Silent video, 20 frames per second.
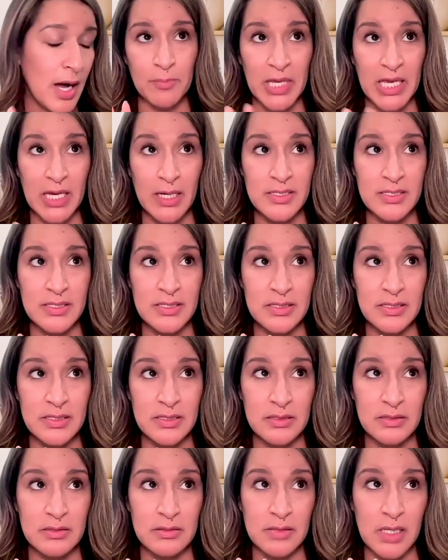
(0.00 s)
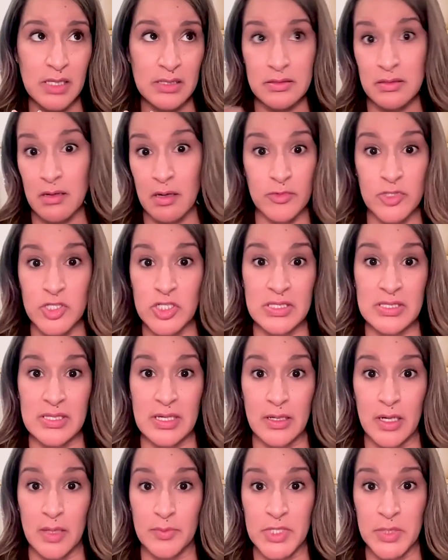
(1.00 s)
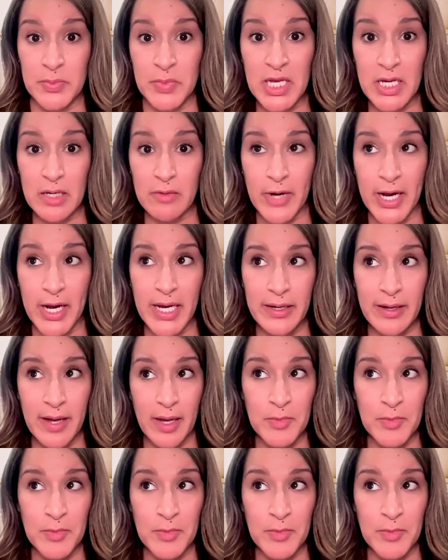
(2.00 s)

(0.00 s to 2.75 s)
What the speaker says: because that's not what she signed up to be, right?